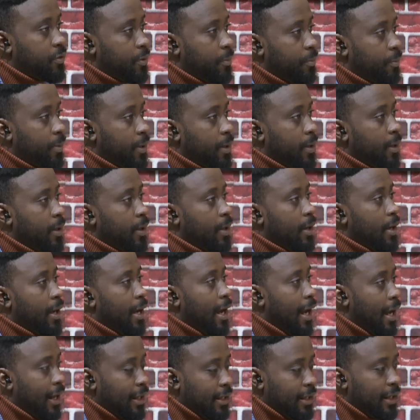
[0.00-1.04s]
something, mm
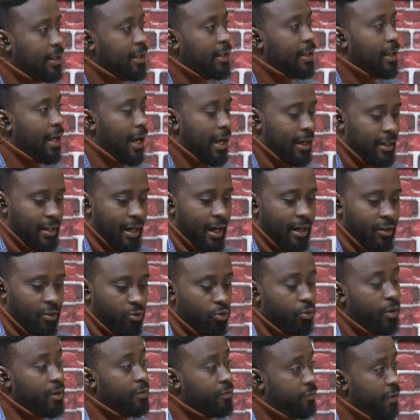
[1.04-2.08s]
-hmm. and then I, I
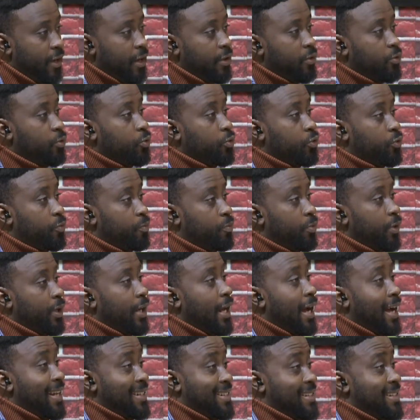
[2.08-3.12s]
know a That's friend a whose one. brother
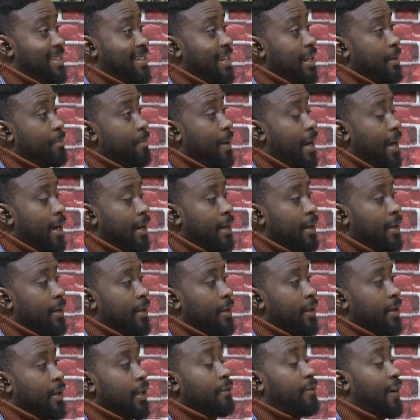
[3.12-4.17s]
had to stay back.
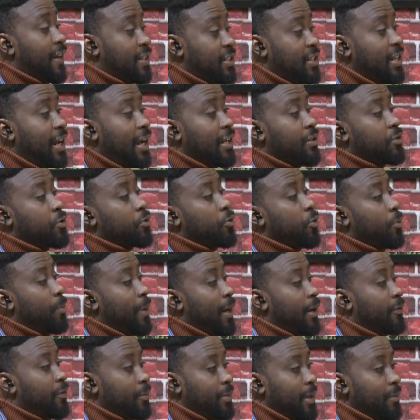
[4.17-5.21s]
In fact, she had to go
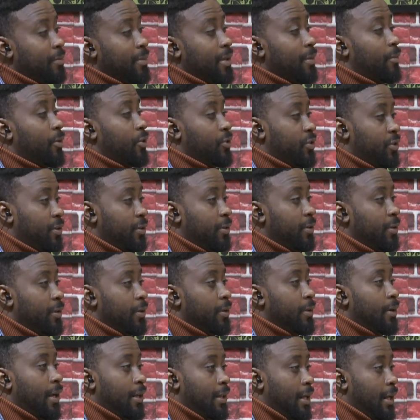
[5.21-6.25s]
back from to time until
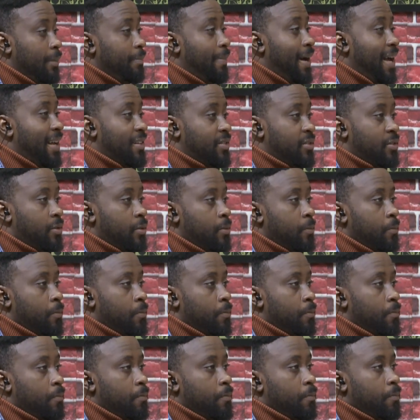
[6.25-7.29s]
her dad passed.
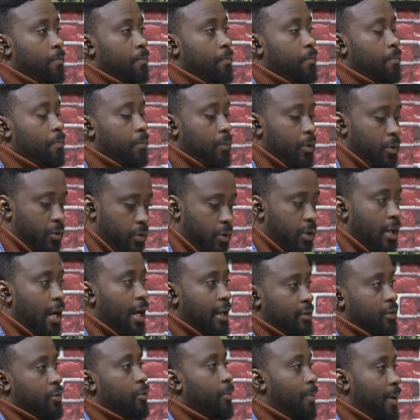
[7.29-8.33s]
Mm. She
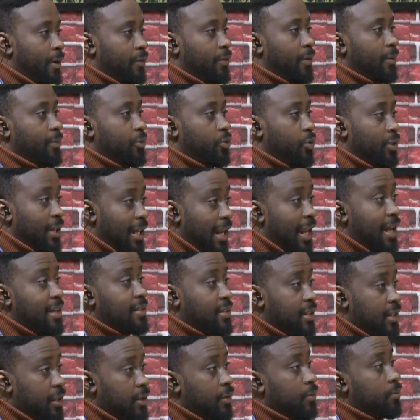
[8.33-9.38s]
had to go back until the last
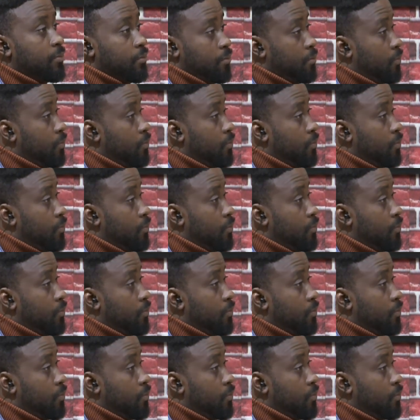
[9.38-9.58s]
kid